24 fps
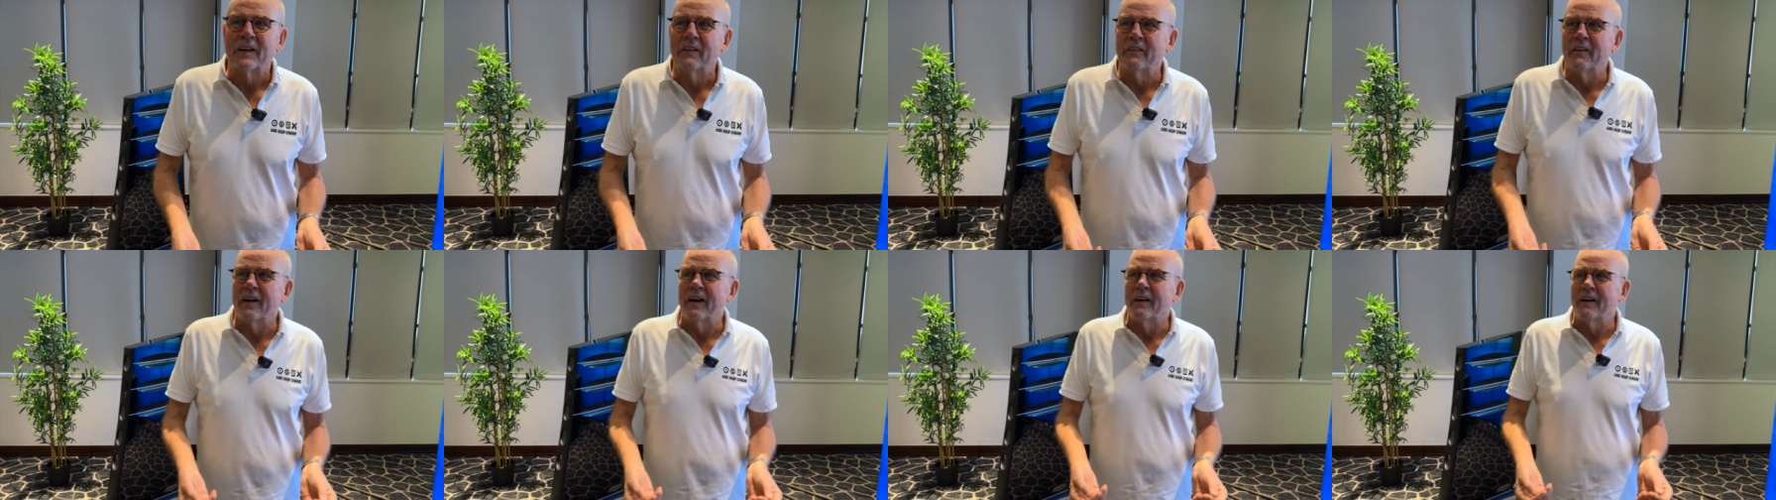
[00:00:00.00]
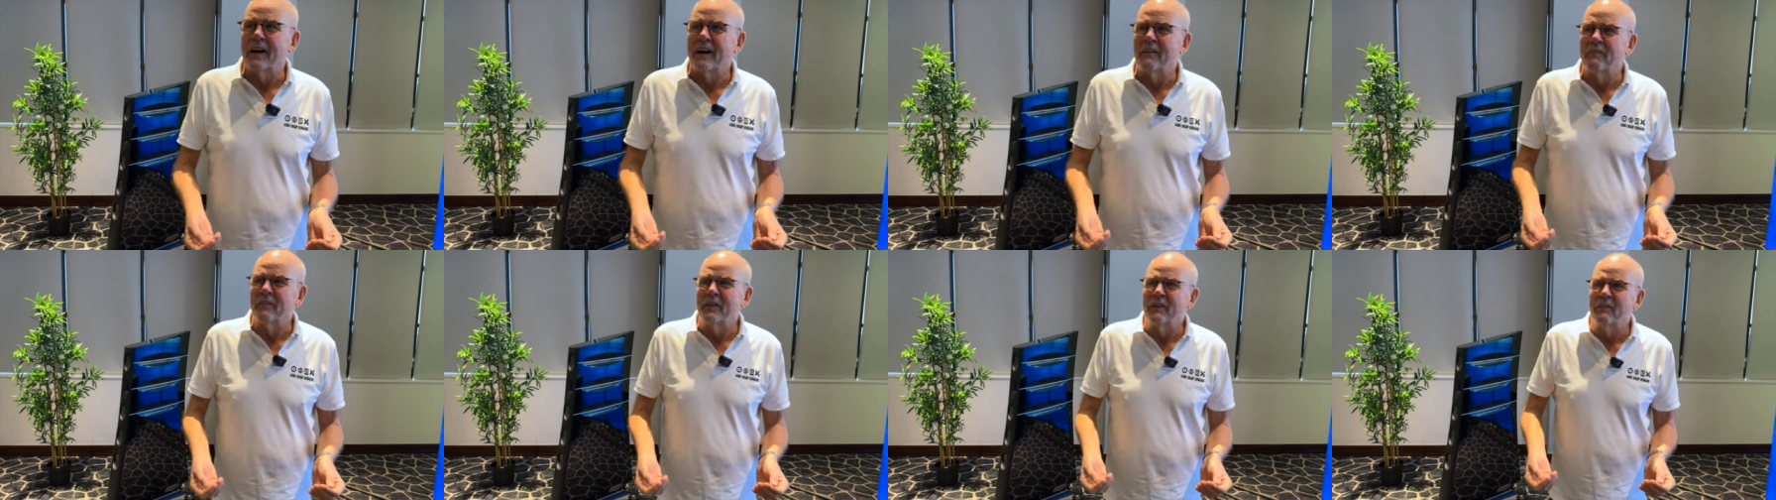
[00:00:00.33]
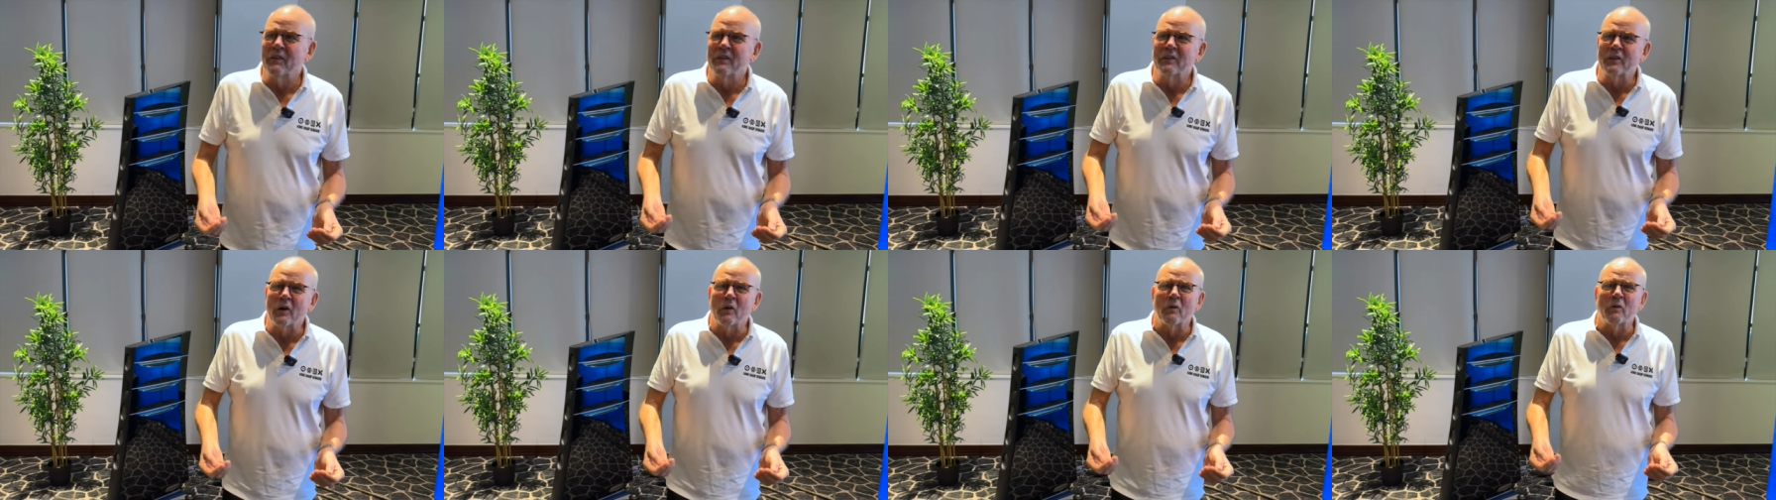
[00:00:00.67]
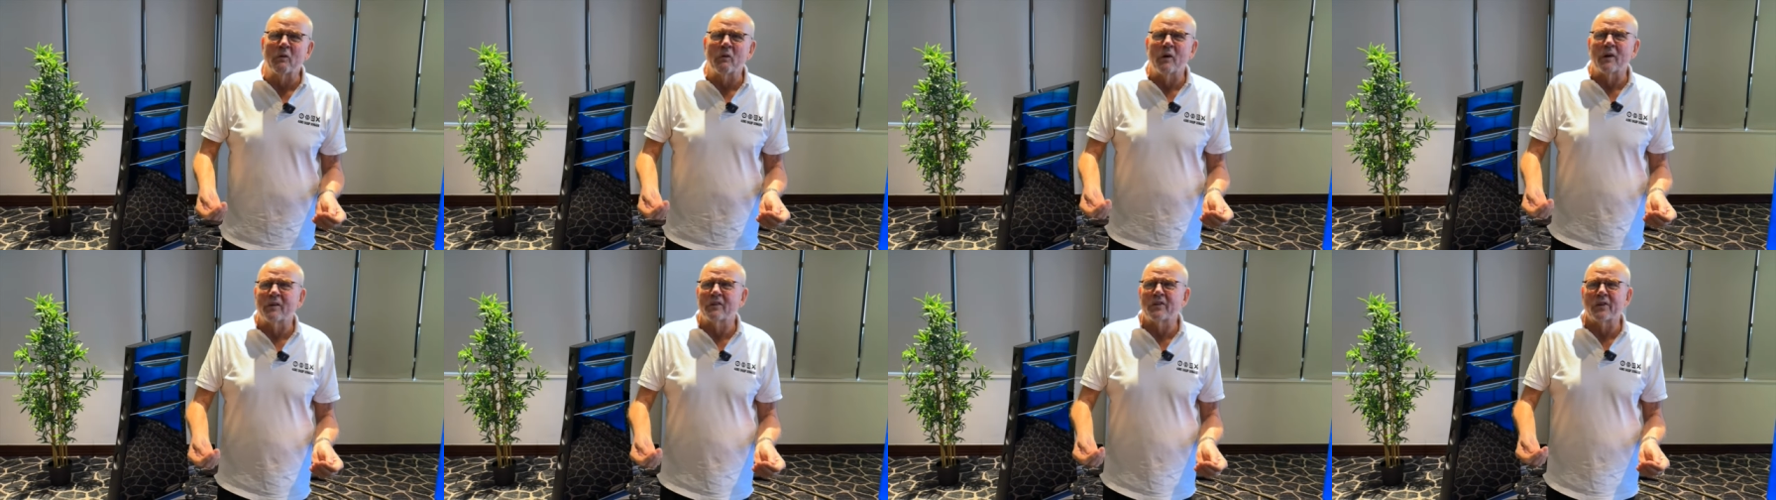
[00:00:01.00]
Uh, we, we
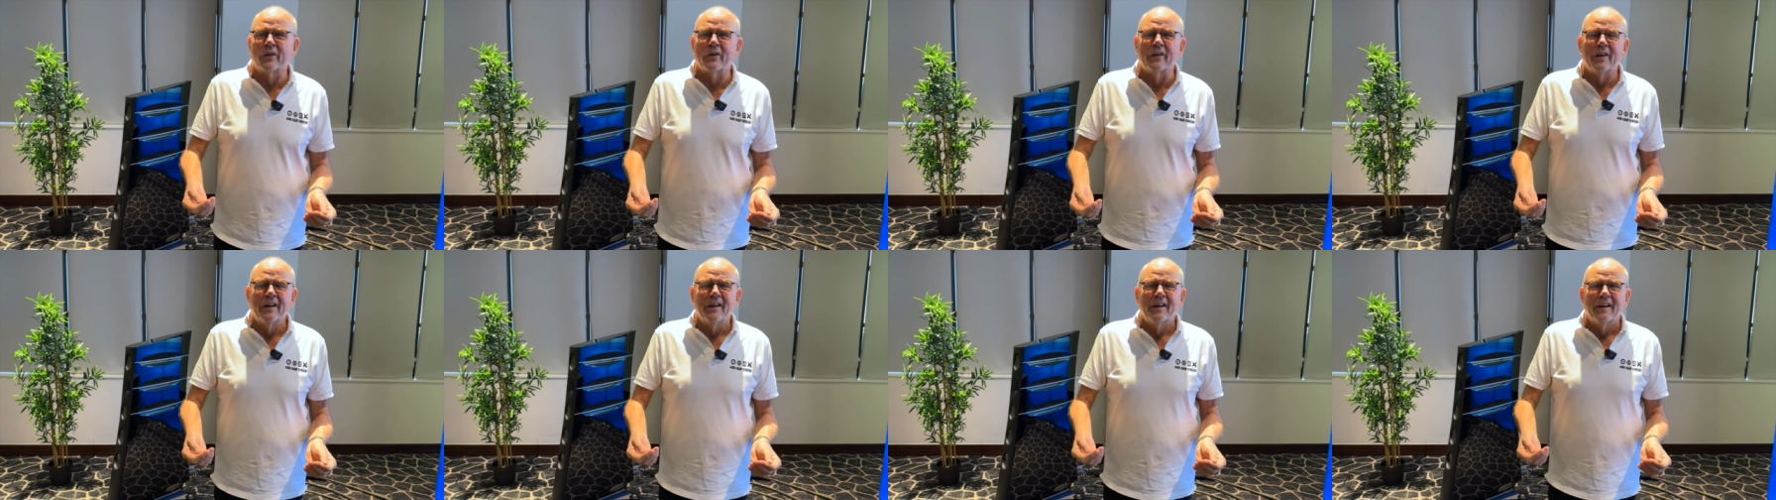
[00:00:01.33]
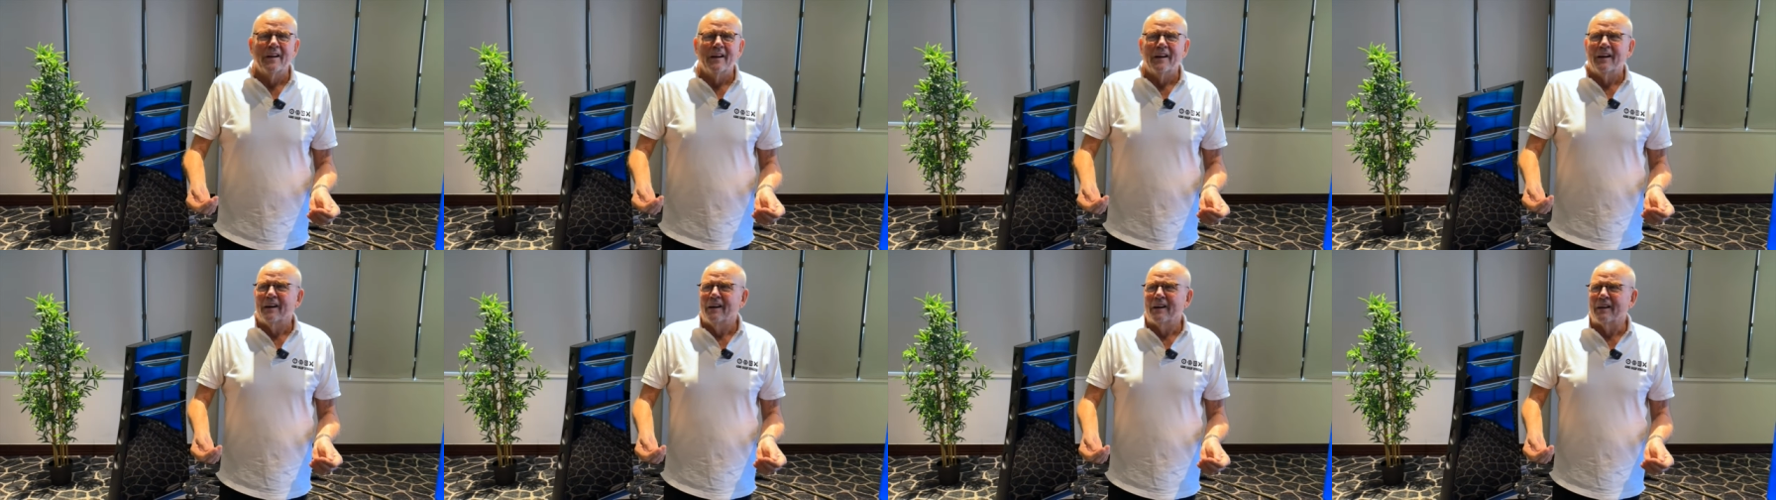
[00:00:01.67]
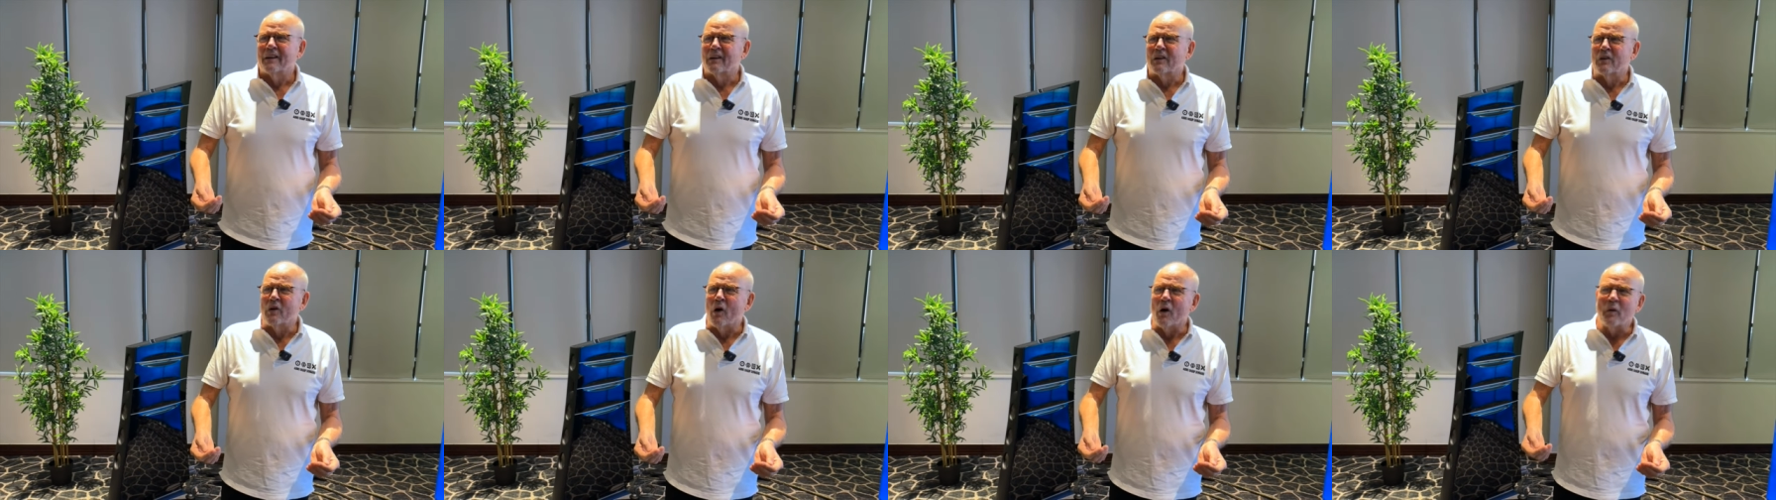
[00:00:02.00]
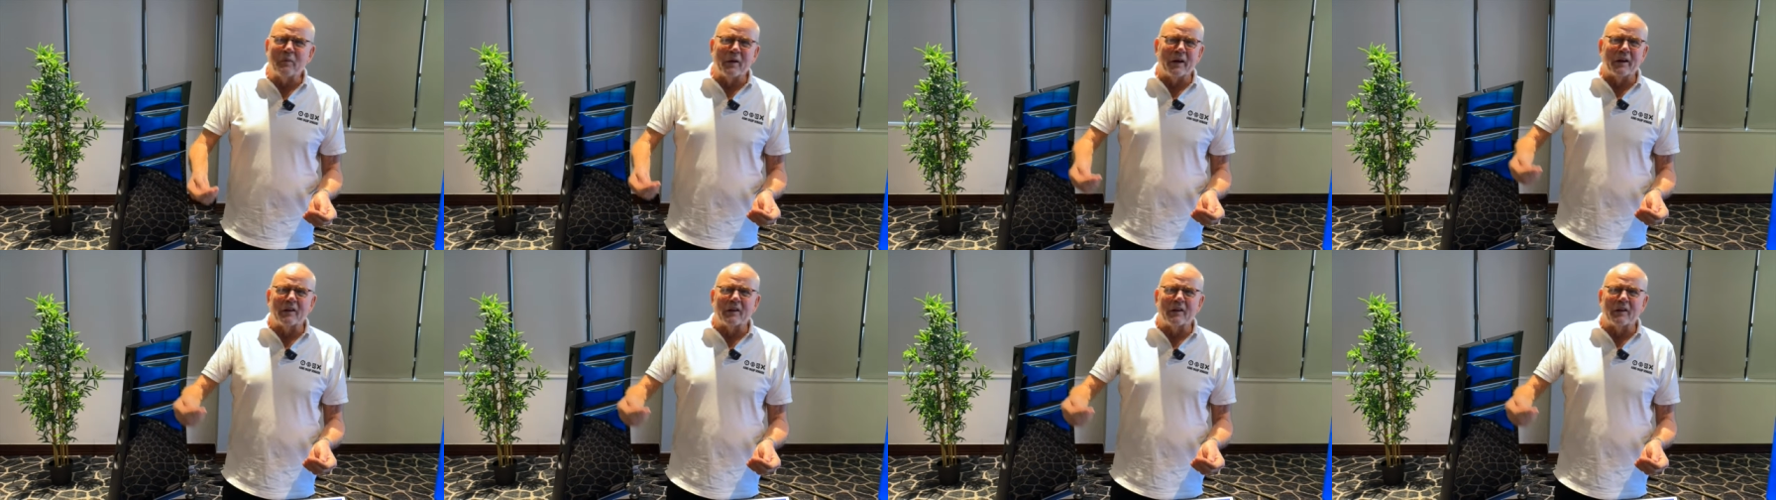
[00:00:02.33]
don't want to uh, copy